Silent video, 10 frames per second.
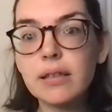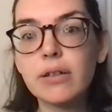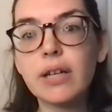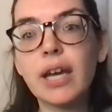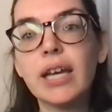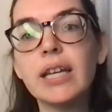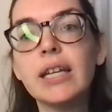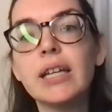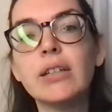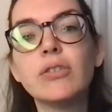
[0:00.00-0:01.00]
Okay.
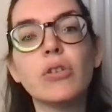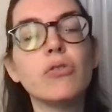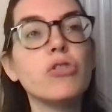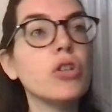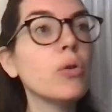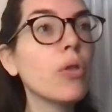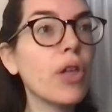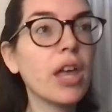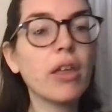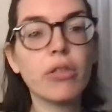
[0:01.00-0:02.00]
So do you
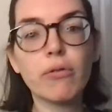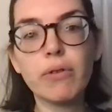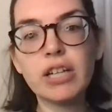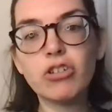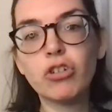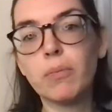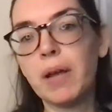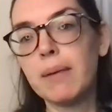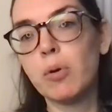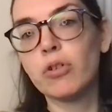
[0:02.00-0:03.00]
think the rich should
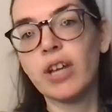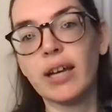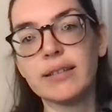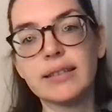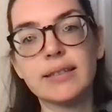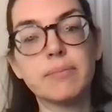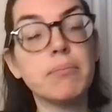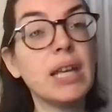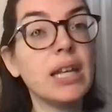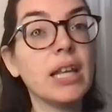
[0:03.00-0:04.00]
pay more taxes?
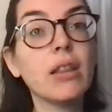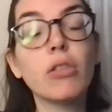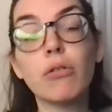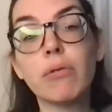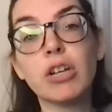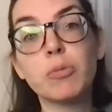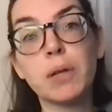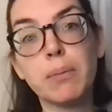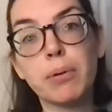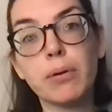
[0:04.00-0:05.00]
Meaning the rich
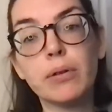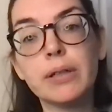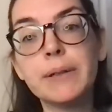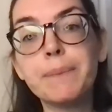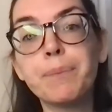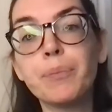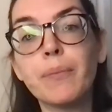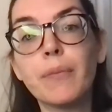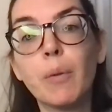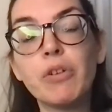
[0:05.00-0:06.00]
people.
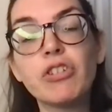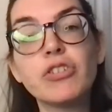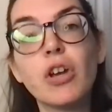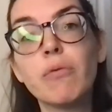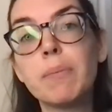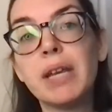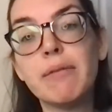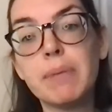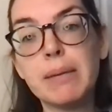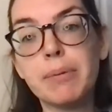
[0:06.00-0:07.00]
We just don't
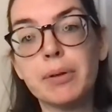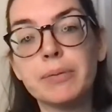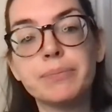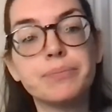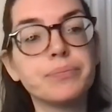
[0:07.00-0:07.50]
repeat people.